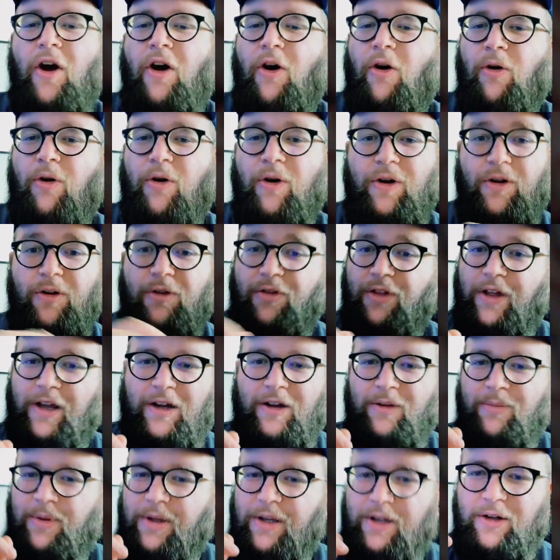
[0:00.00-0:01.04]
or you think
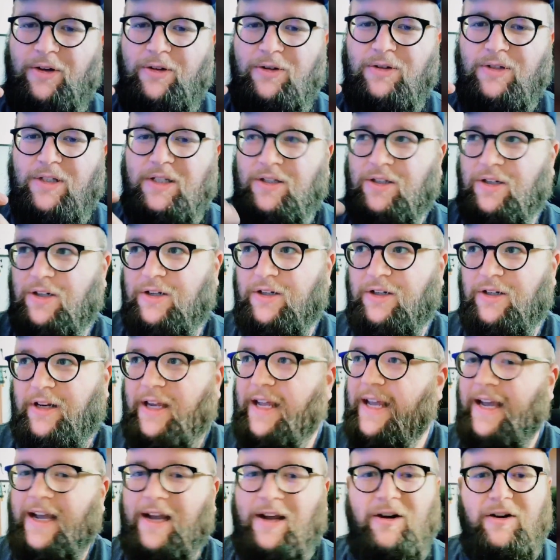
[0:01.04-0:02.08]
could be used as a good
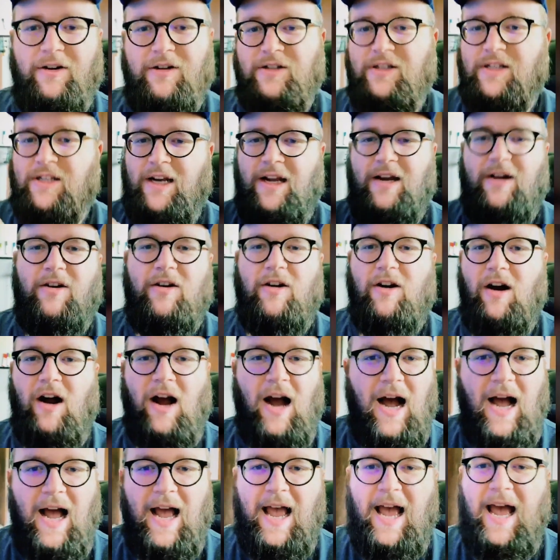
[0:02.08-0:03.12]
kick or a snare or a
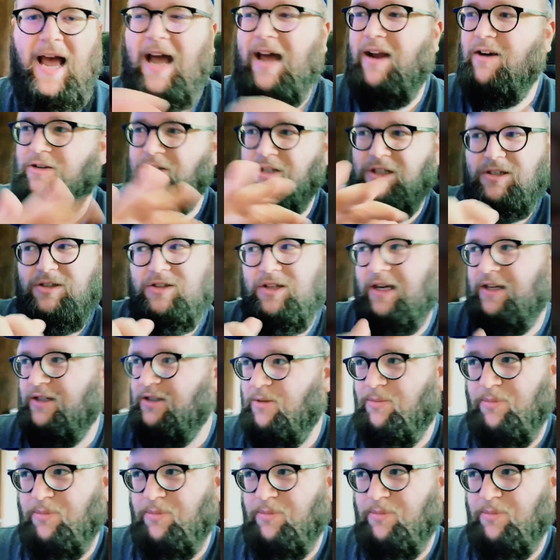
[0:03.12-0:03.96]
hi-hat, or just like some